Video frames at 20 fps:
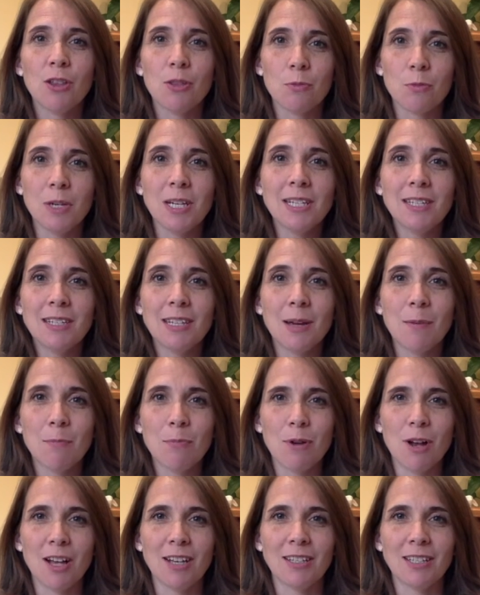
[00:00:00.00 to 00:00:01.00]
3-step
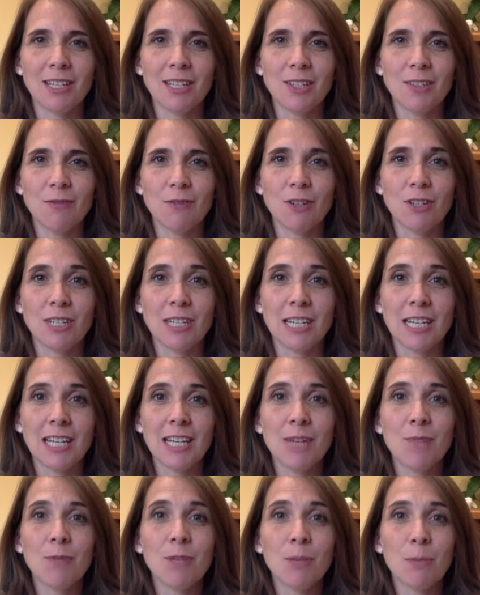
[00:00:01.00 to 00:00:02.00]
process for
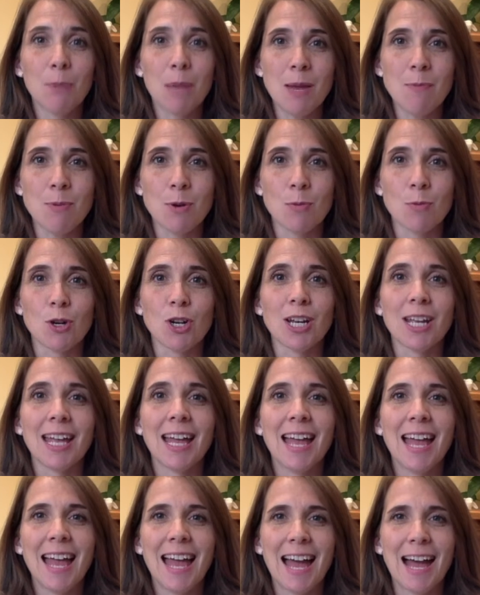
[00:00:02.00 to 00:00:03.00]
dealing with paperwork
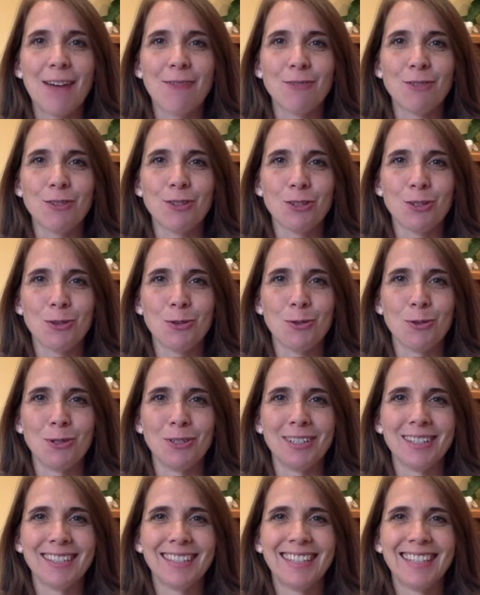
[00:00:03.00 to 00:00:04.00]
after
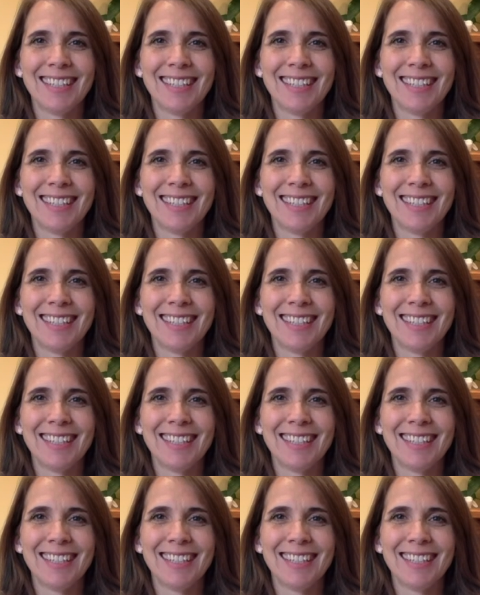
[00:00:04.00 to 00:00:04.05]
school.